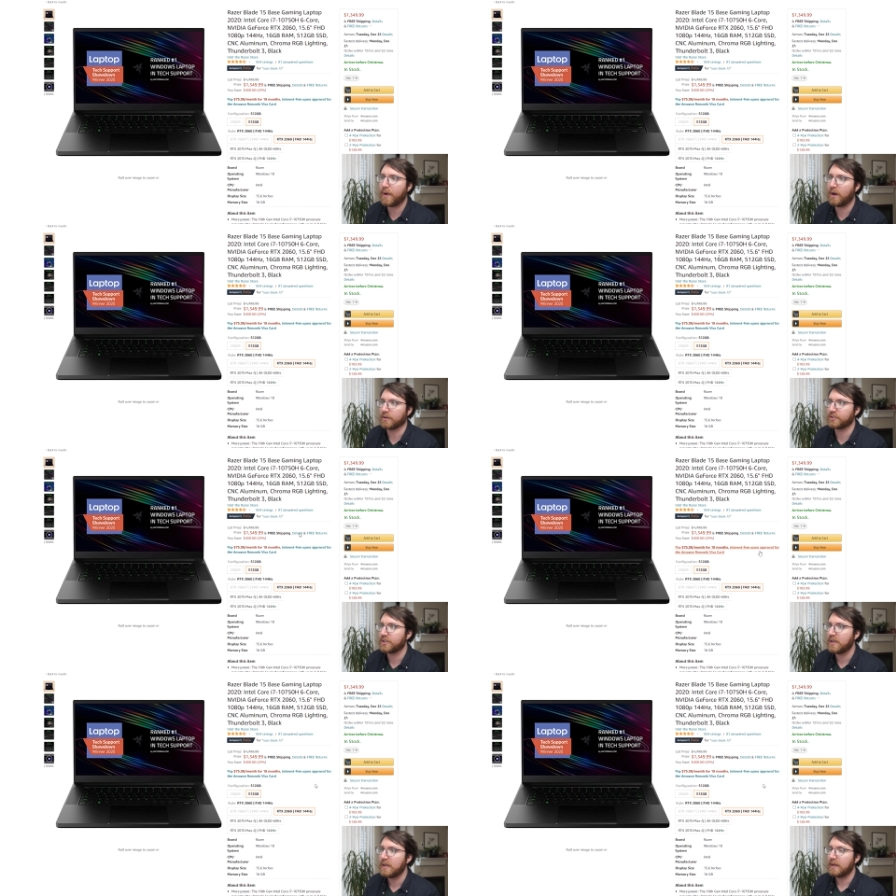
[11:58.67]

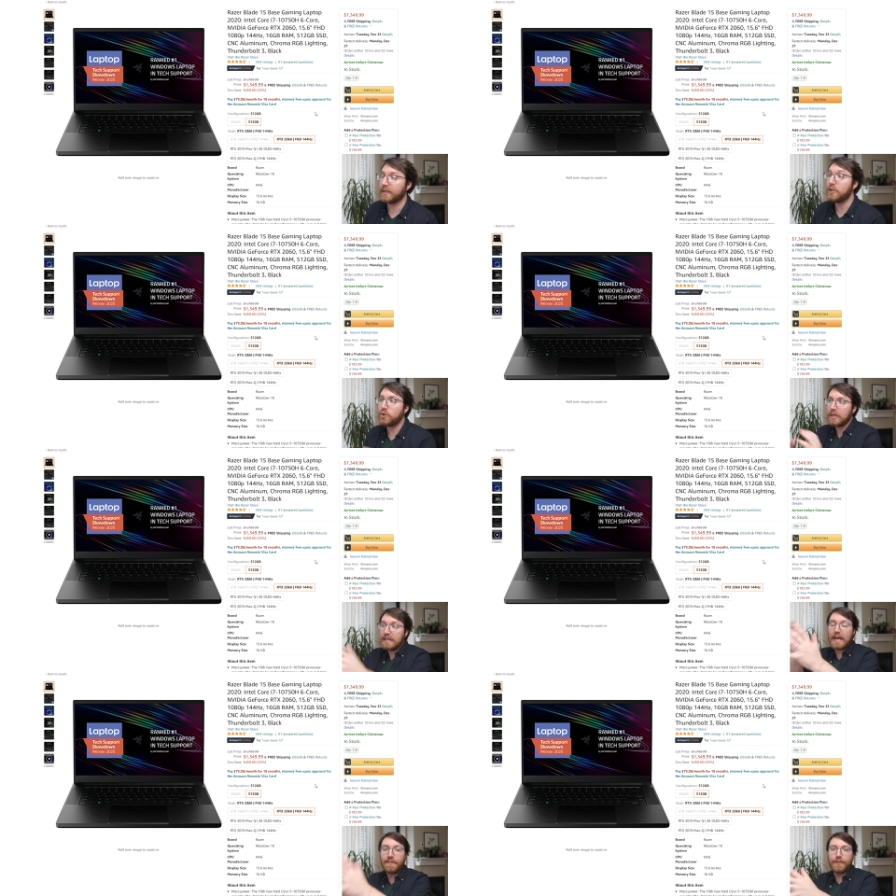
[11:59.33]
bucks. Like you
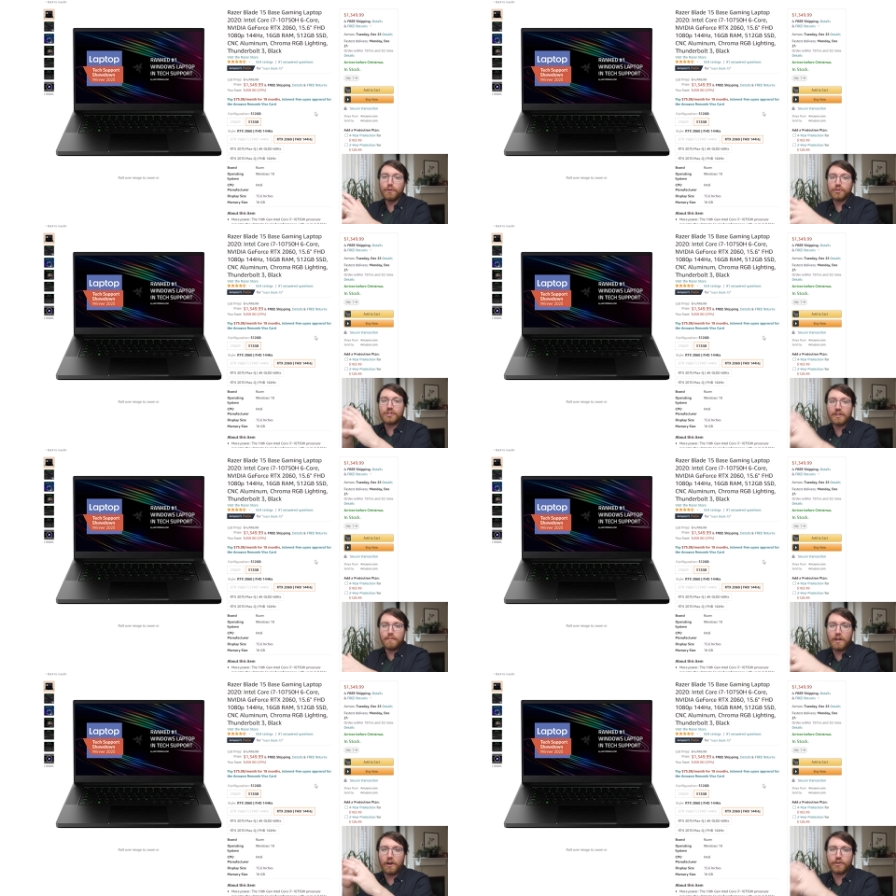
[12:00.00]
can get those
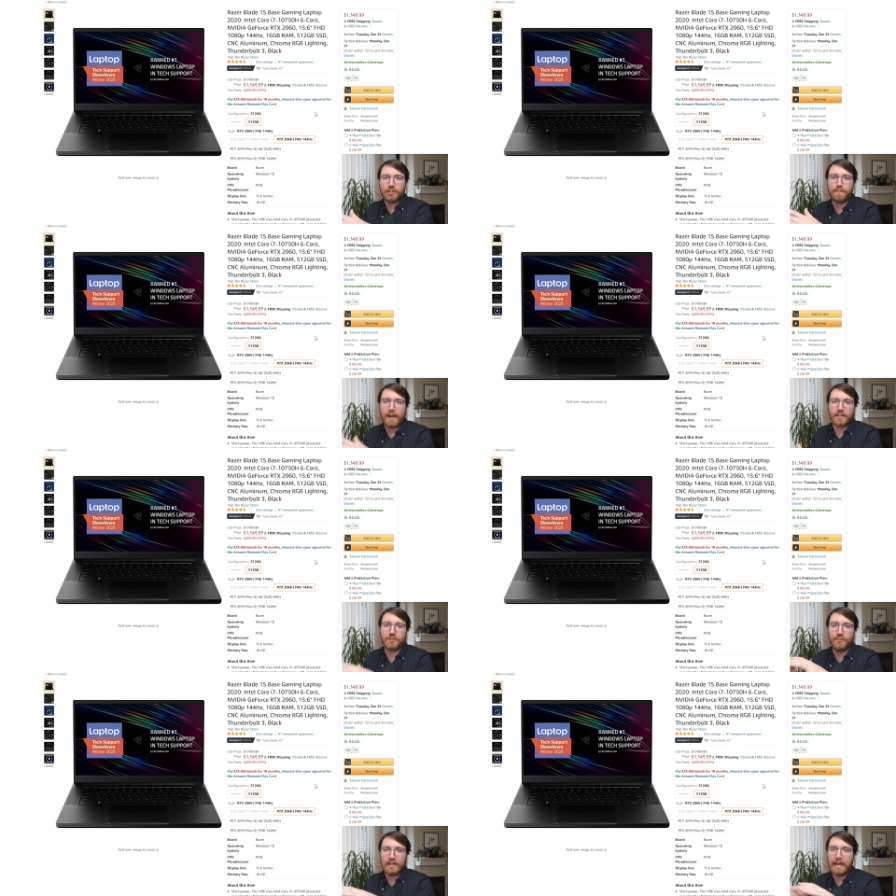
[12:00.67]
similar
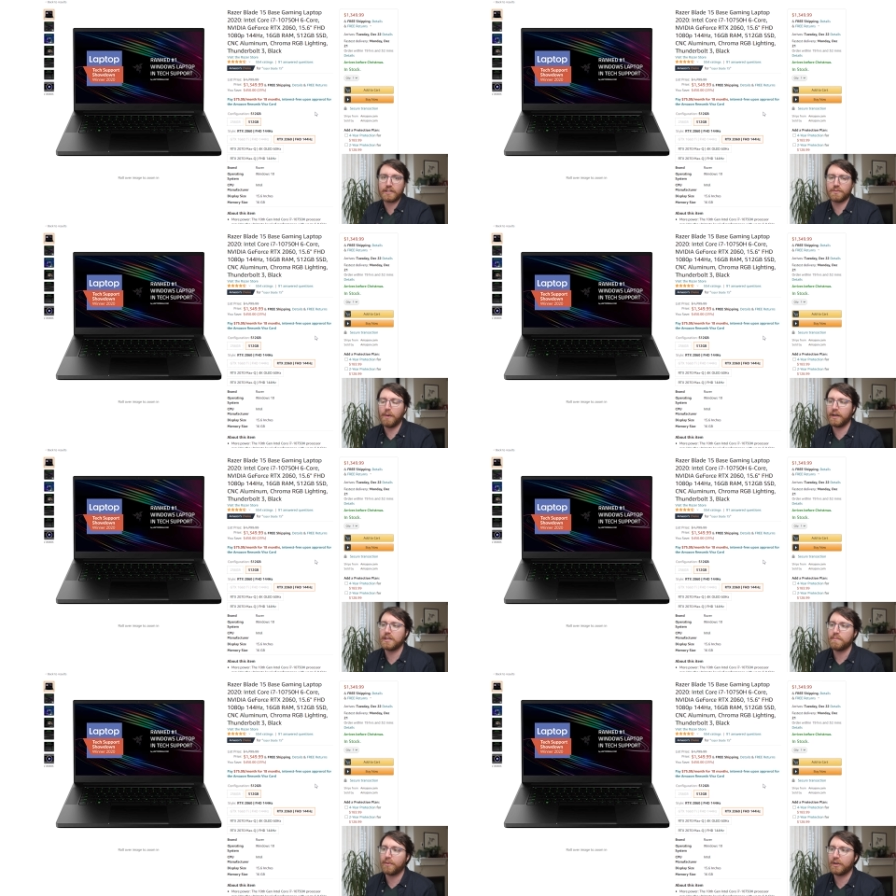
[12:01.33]
specs for less
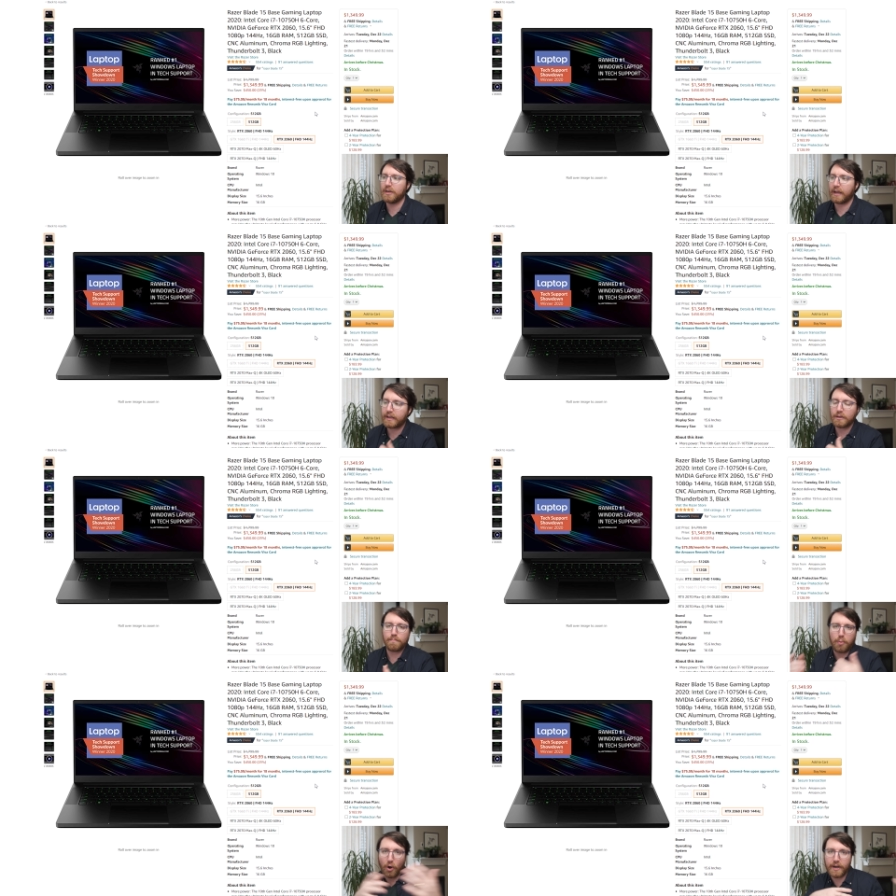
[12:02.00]
money, but like
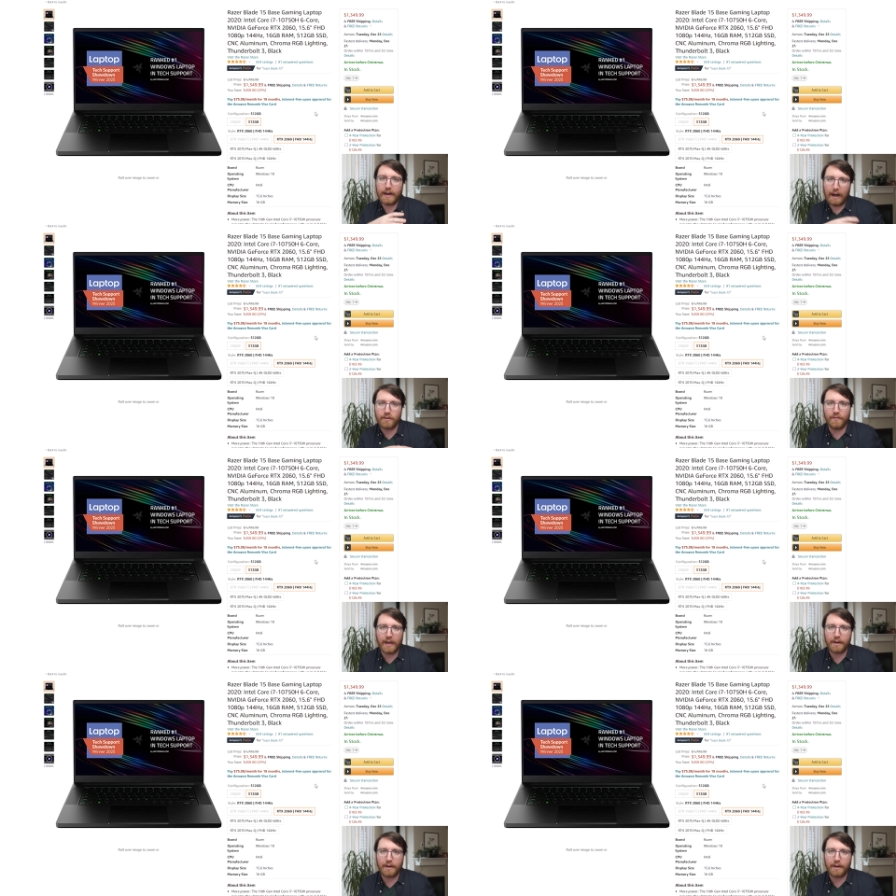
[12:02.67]
I pointed out in